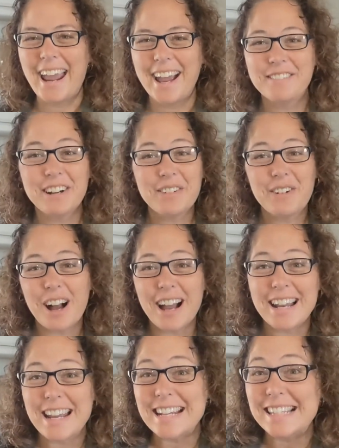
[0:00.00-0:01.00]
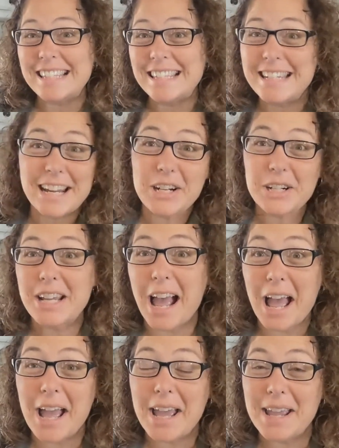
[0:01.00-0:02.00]
everyone. It's dinner
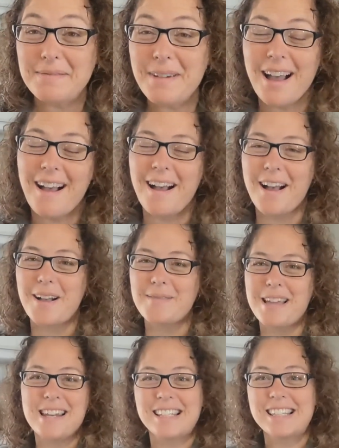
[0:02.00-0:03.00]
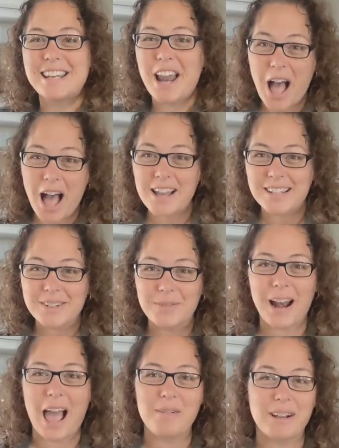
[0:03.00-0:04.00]
time. It is not
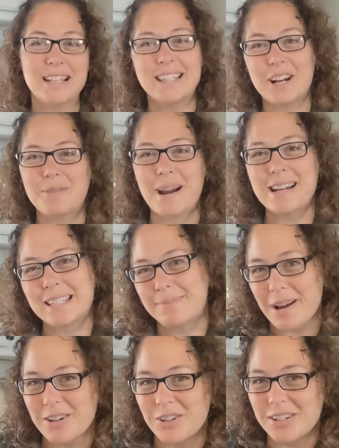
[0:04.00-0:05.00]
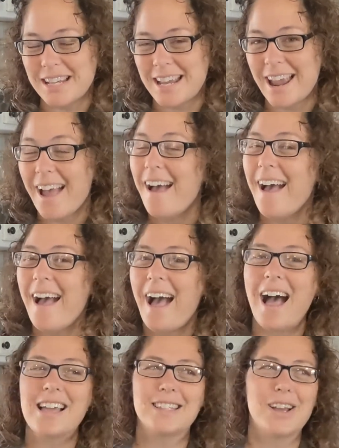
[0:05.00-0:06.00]
what I would consider my specialty
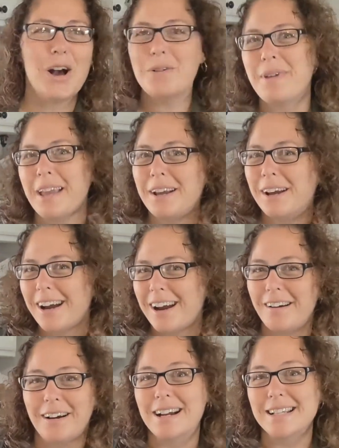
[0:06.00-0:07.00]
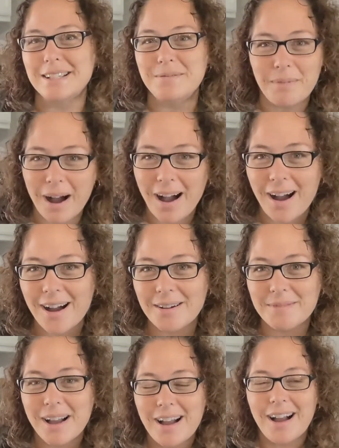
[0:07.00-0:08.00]
as a homemaker or as a
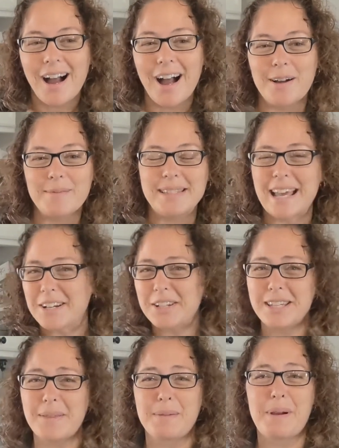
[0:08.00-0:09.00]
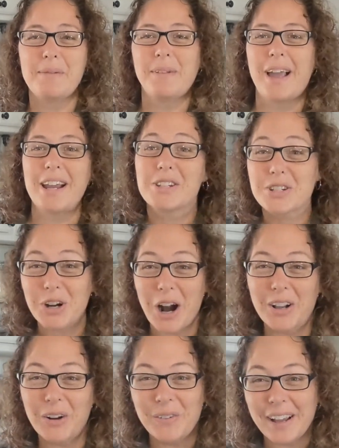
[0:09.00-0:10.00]
mom. It's actually something probably I
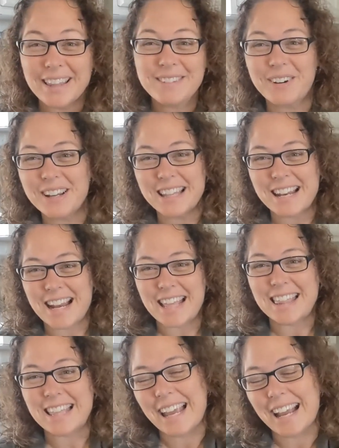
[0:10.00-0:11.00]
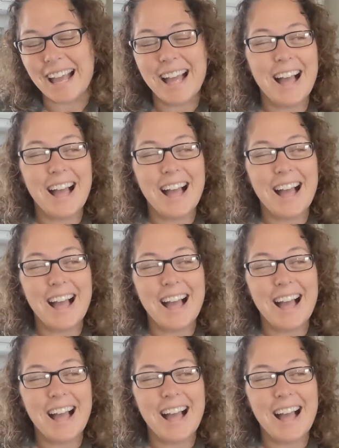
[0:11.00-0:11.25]
struggle with more than anything.